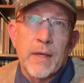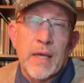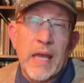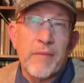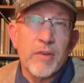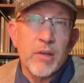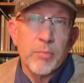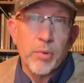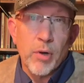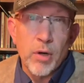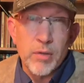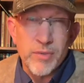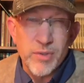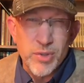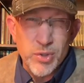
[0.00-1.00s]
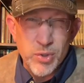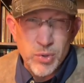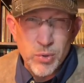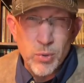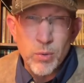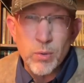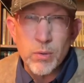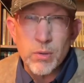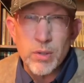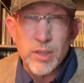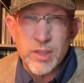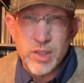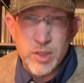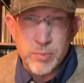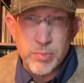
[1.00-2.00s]
Having a part of your soul
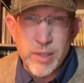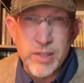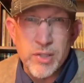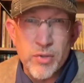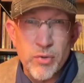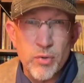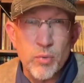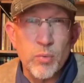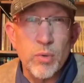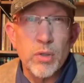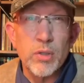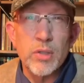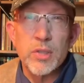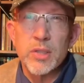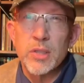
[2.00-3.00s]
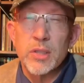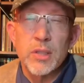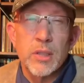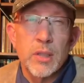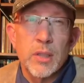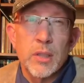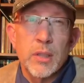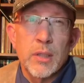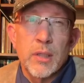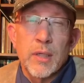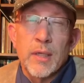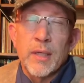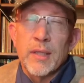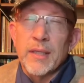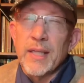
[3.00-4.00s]
expressed through words,
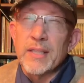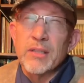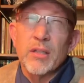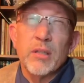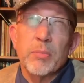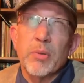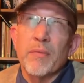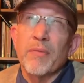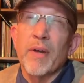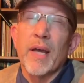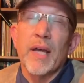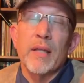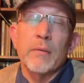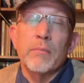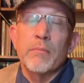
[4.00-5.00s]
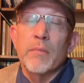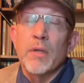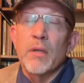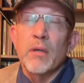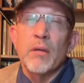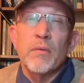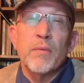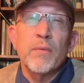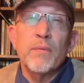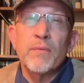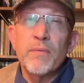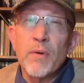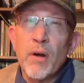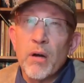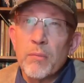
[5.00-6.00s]
that's going to provide
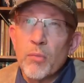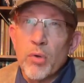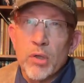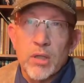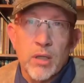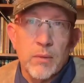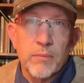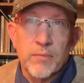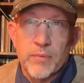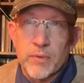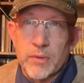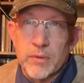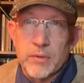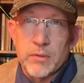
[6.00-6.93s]
far more comfort,